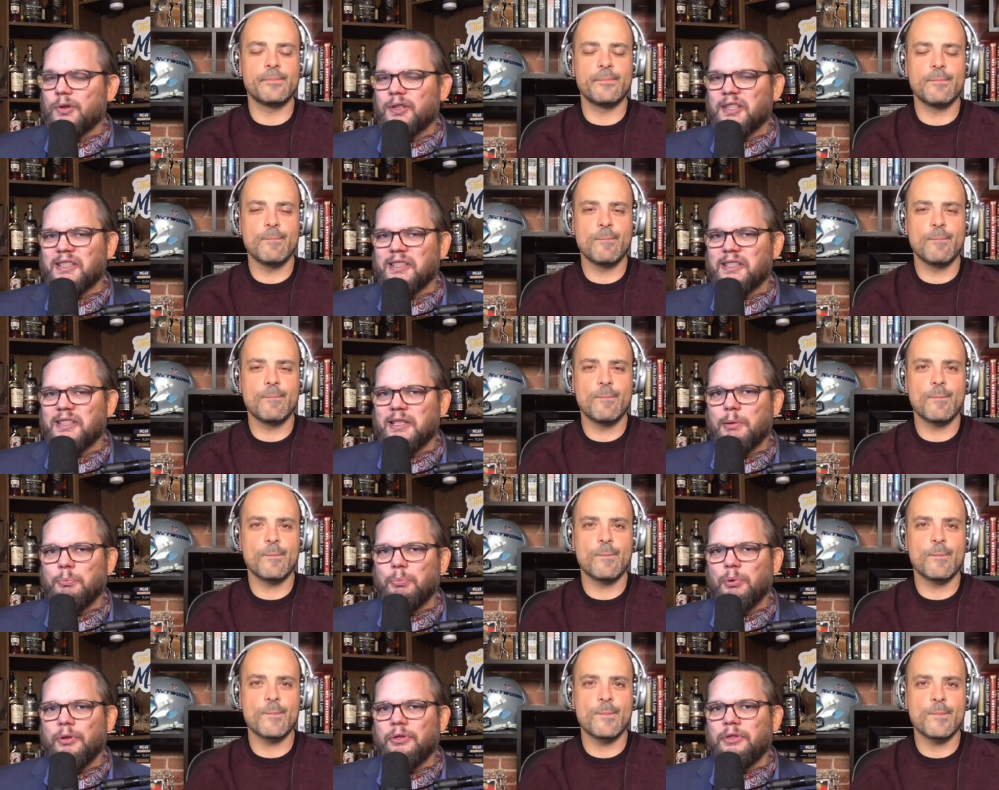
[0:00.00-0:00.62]
Speaker 1: do a mm-hmm.
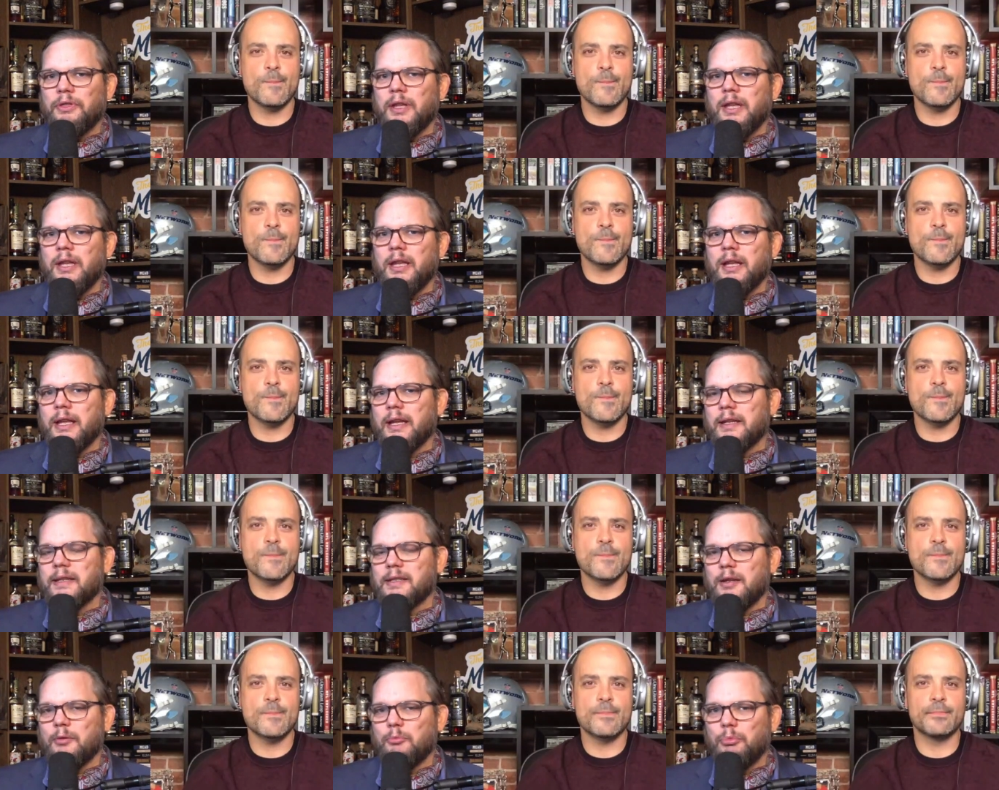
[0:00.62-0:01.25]
simple thing
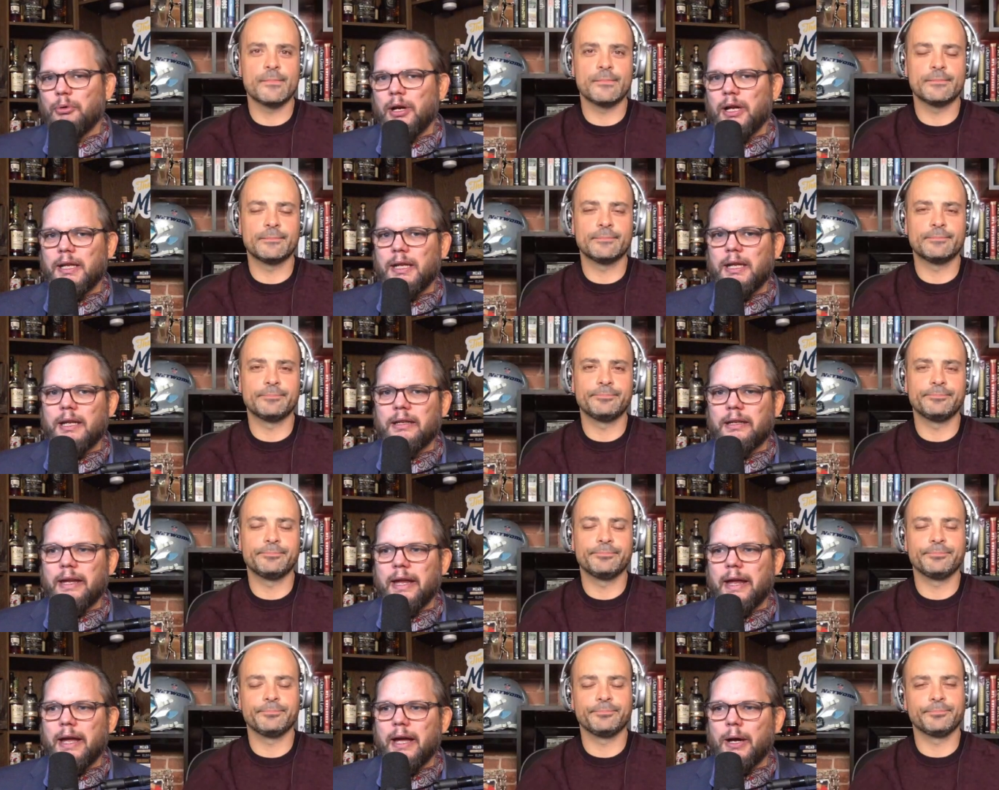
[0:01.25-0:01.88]
as to
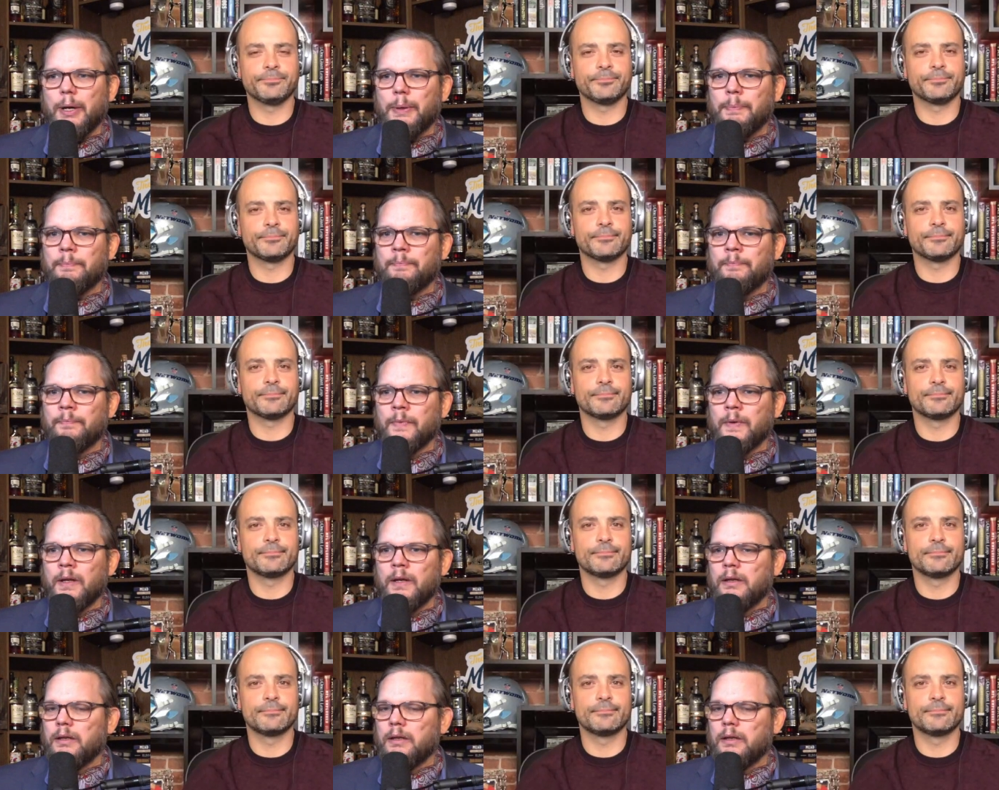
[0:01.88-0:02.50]
breaking down
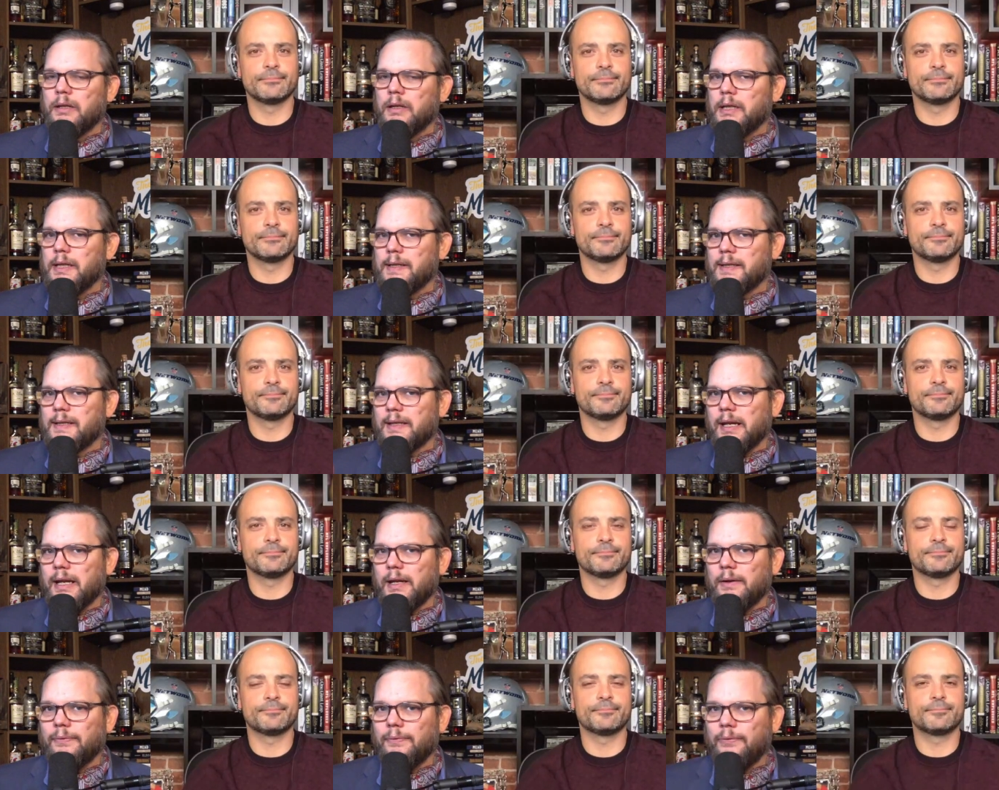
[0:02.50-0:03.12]
is
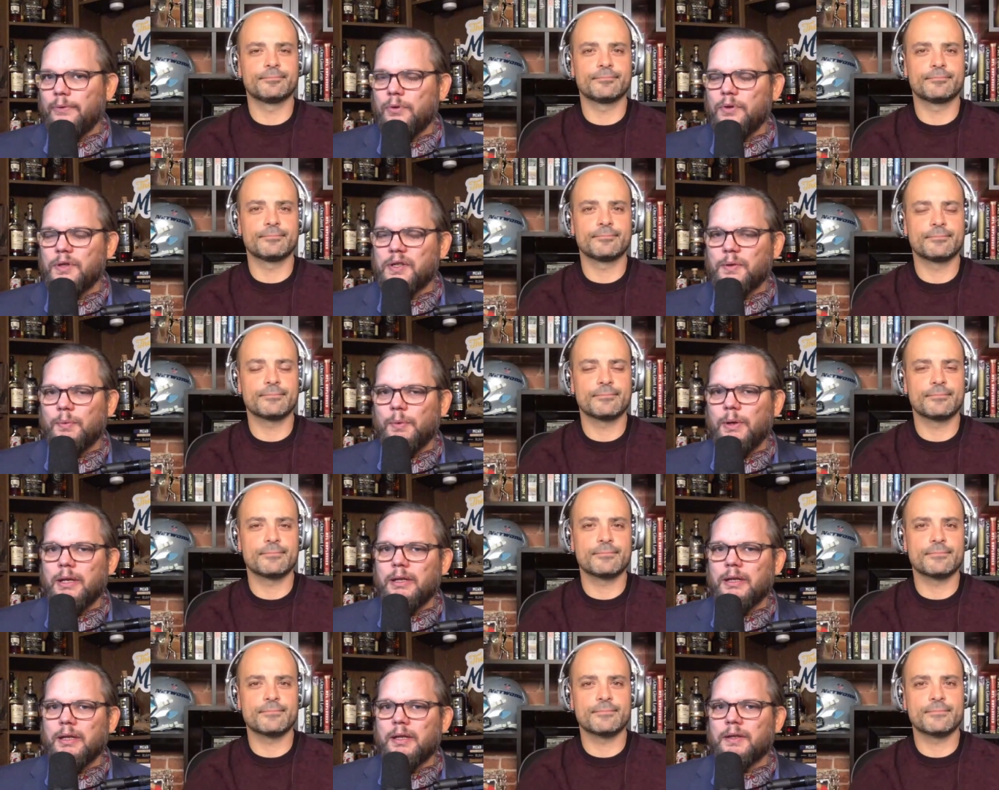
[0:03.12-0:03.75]
it a fruit
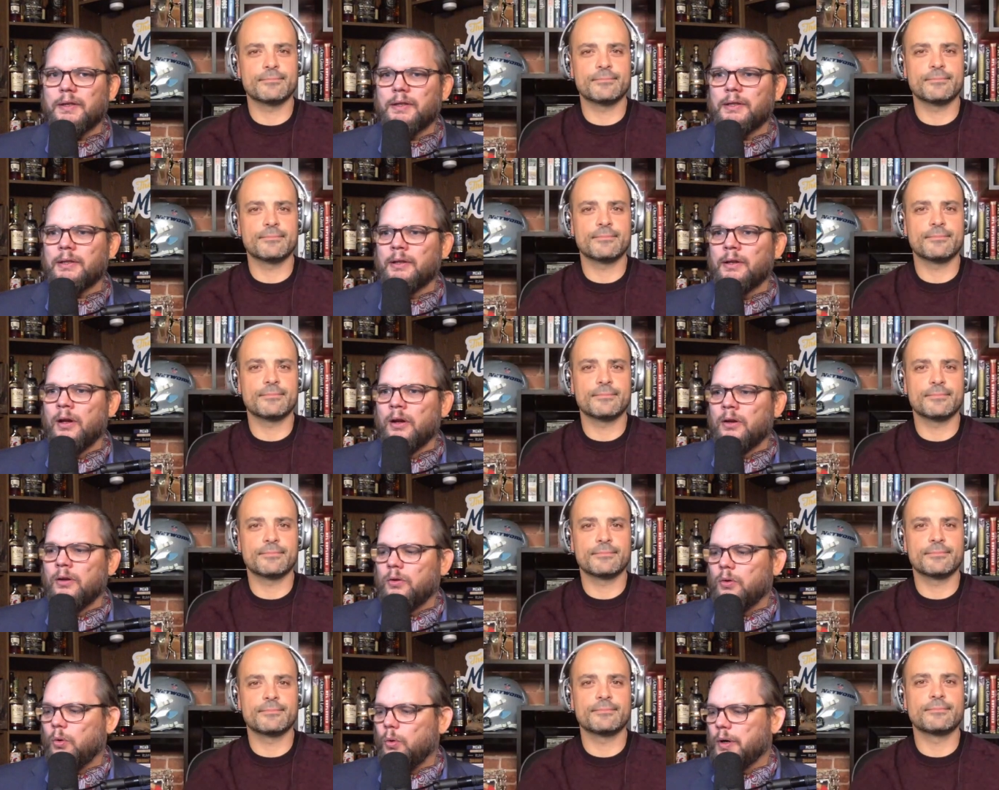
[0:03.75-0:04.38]
sweetness
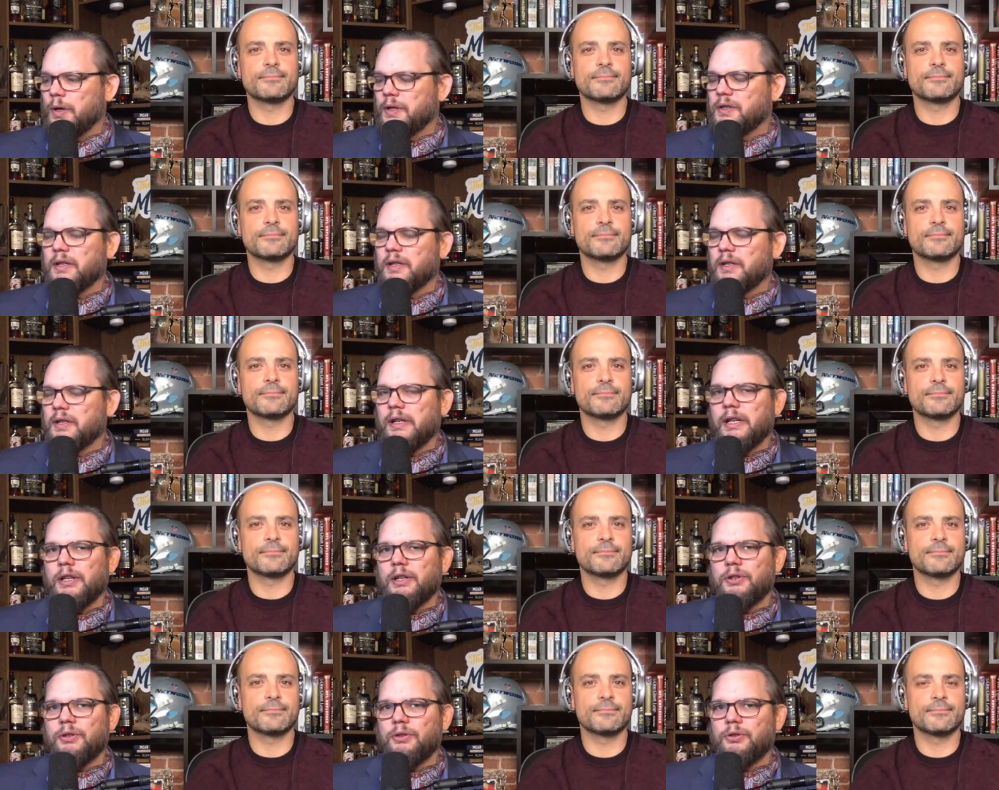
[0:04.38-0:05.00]
or is
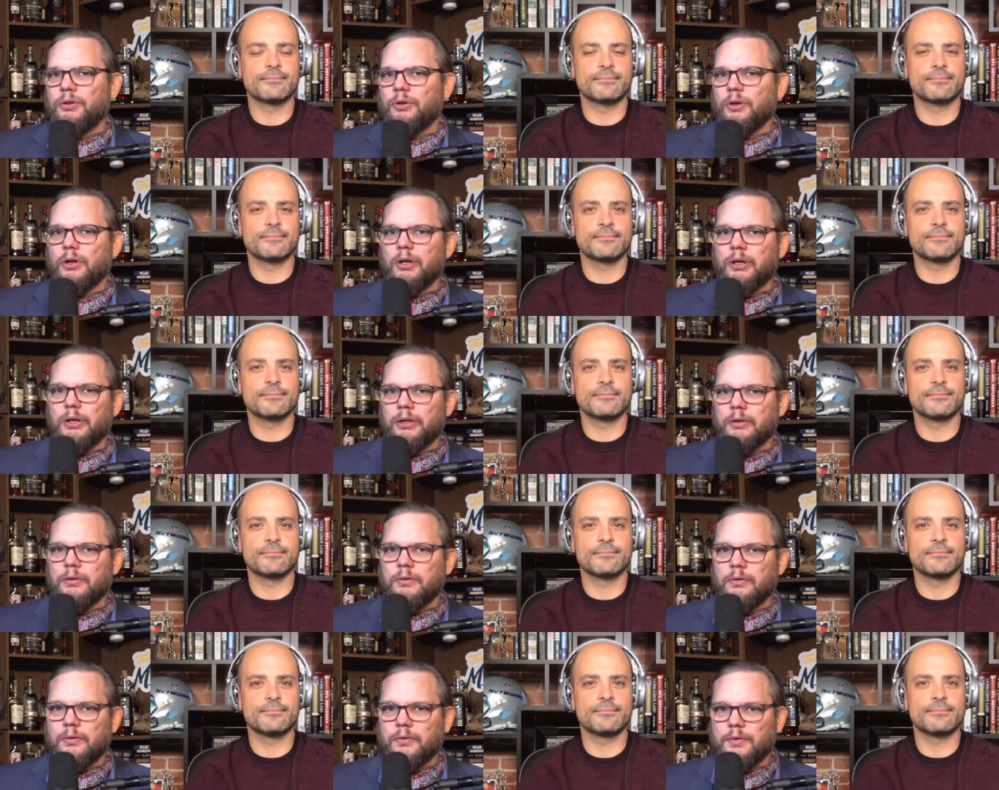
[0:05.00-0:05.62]
it a
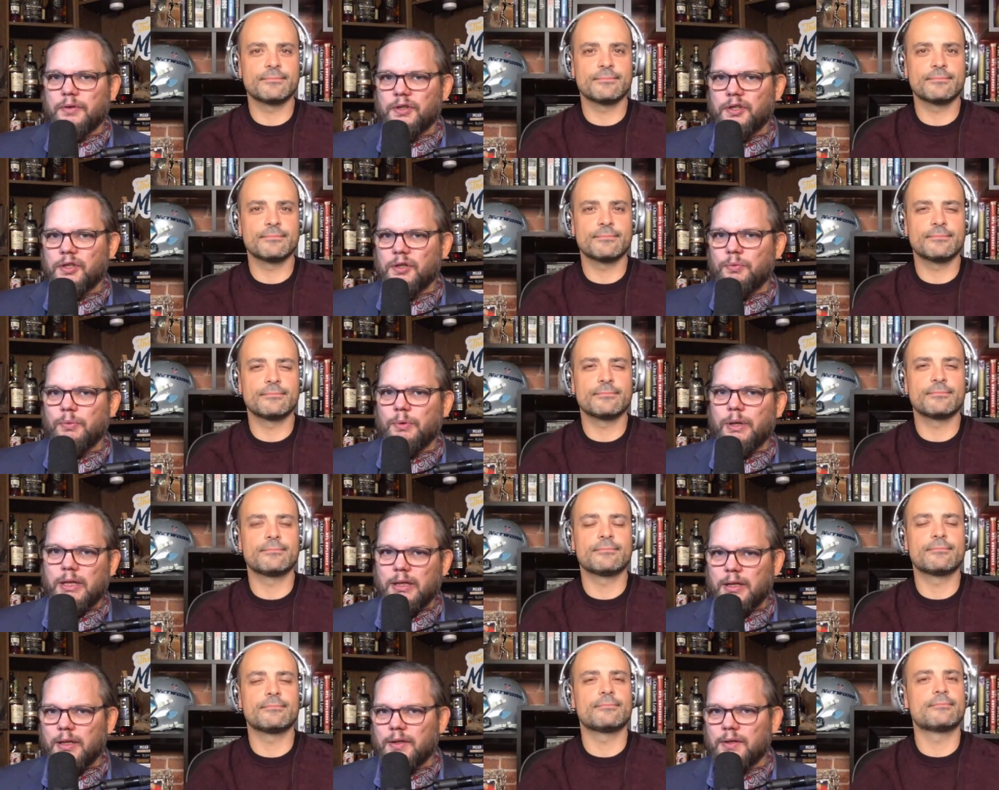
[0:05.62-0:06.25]
sugar
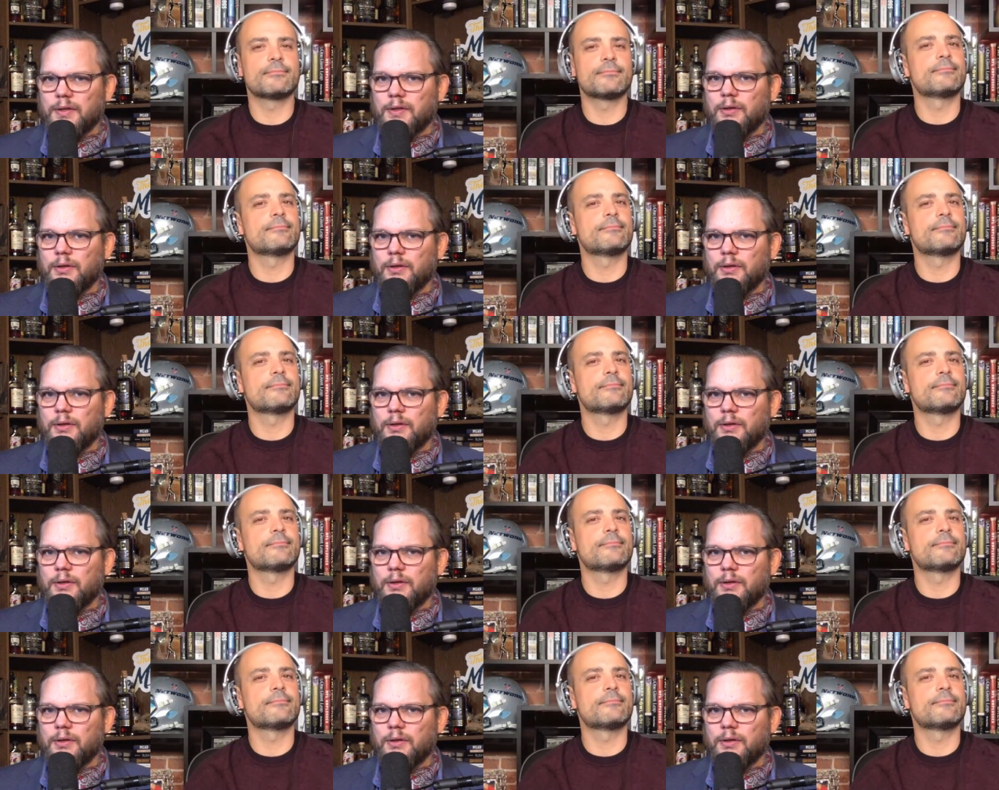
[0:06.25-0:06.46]
sweetness?